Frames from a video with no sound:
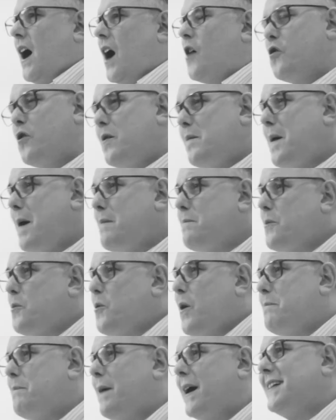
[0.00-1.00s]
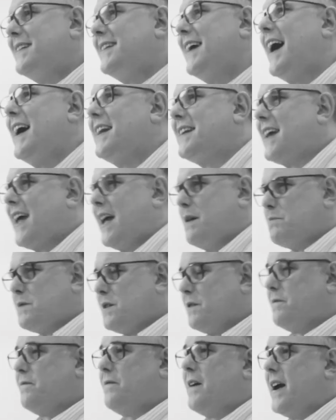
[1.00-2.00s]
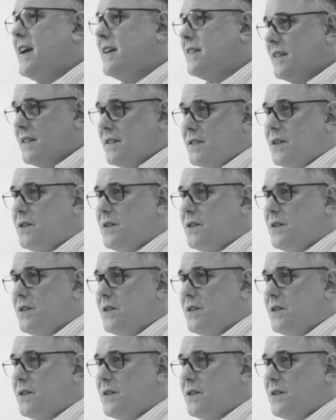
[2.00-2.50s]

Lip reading: I remember when my dad came to faith in